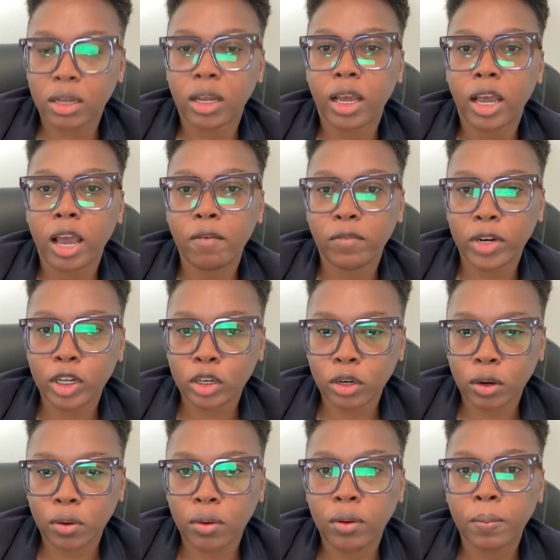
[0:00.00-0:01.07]
heavily
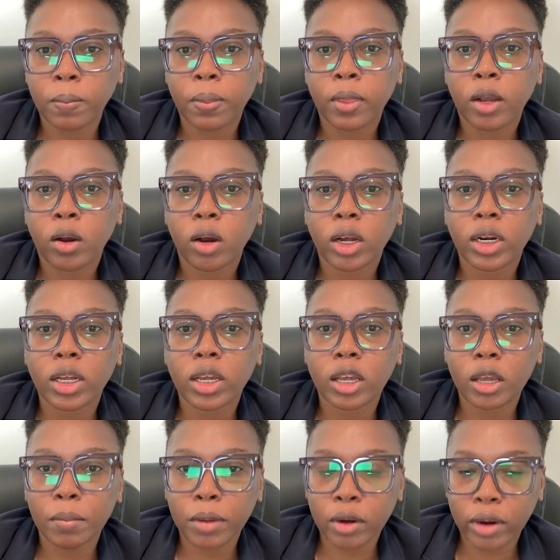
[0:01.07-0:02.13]
now on
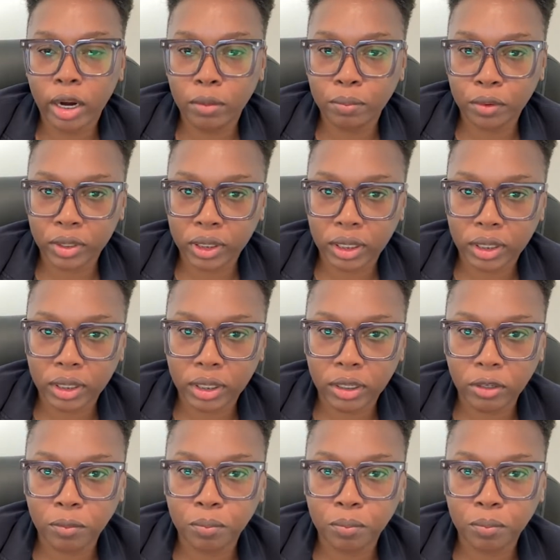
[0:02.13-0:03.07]
immigrant processing.